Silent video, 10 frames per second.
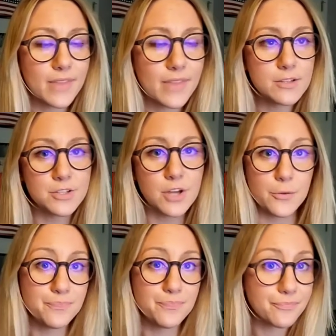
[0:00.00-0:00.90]

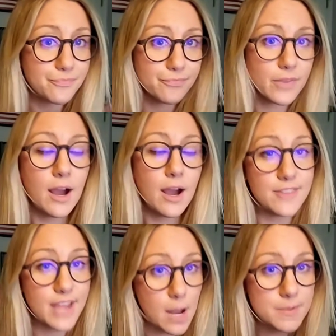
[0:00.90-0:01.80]
So, on
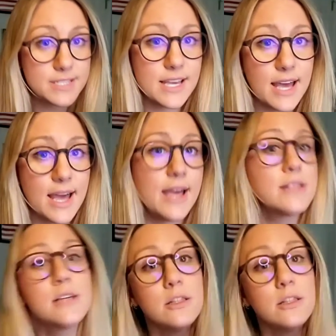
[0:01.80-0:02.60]
the opposite end,